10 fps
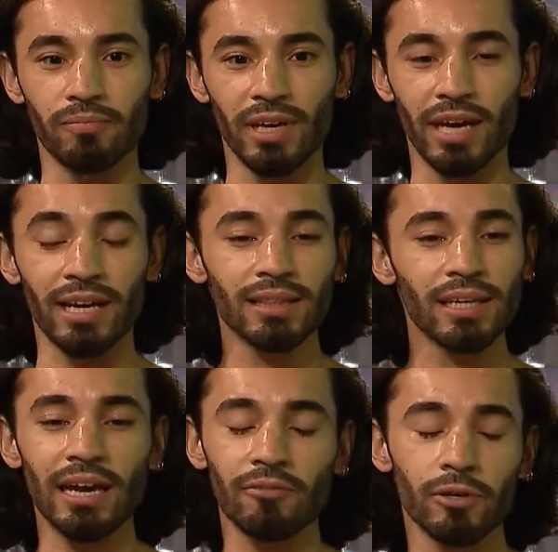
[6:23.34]
I think
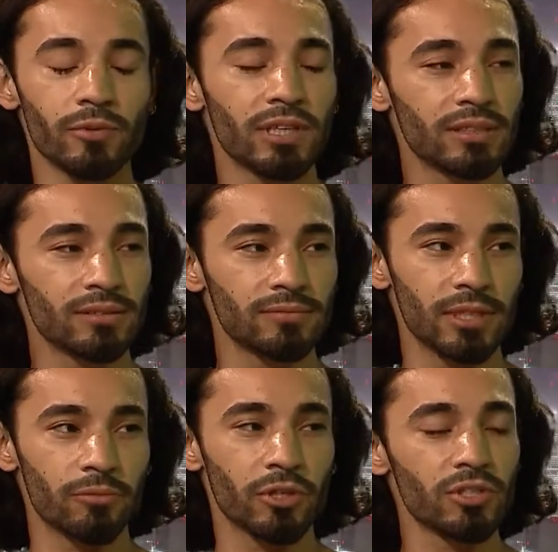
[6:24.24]
everyone
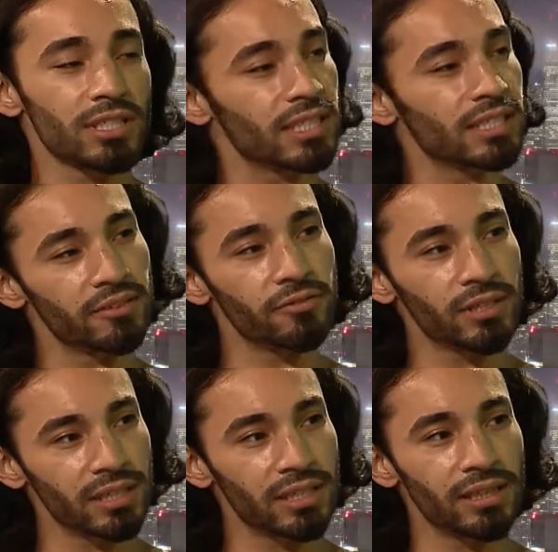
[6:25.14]
approaches it
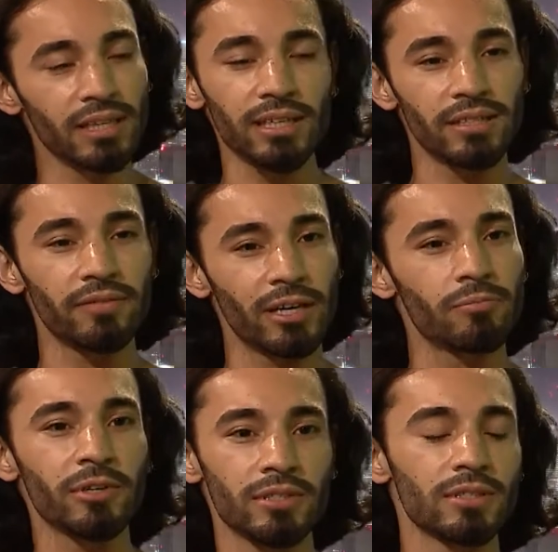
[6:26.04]
differently. I think it's a very
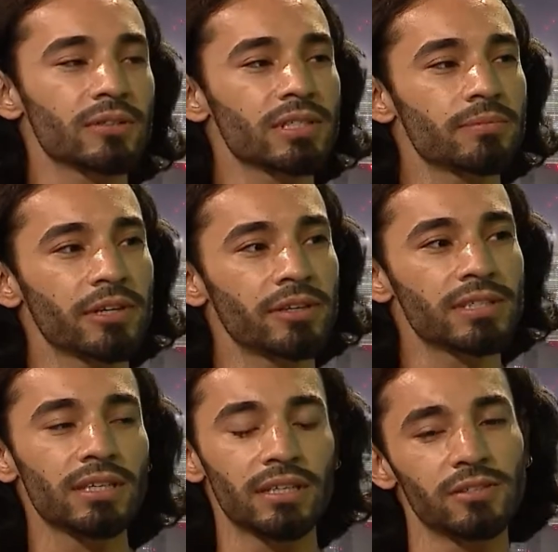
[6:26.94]
personal experience
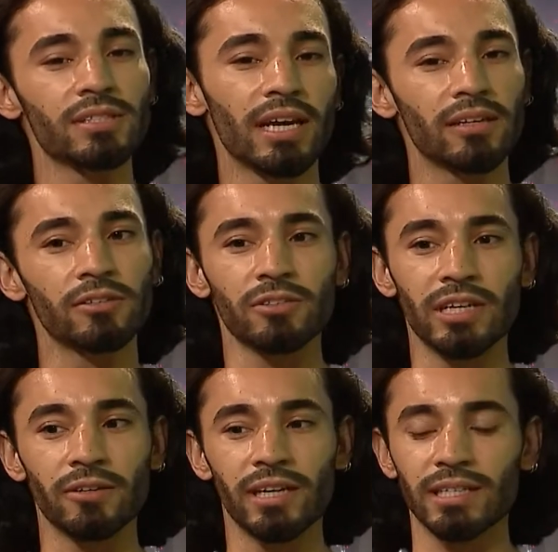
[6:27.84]
to understand your
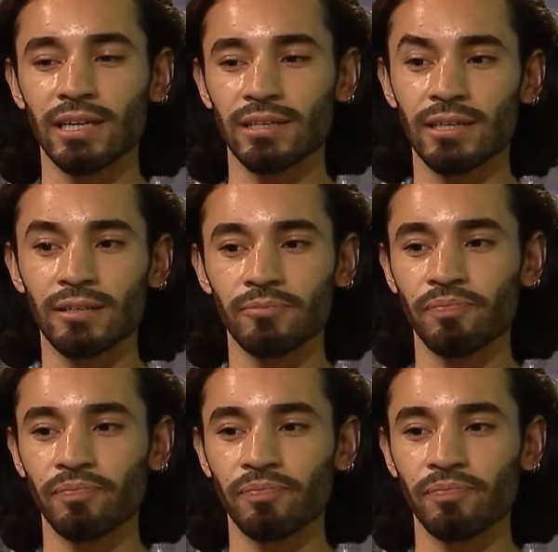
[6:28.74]
gender identity.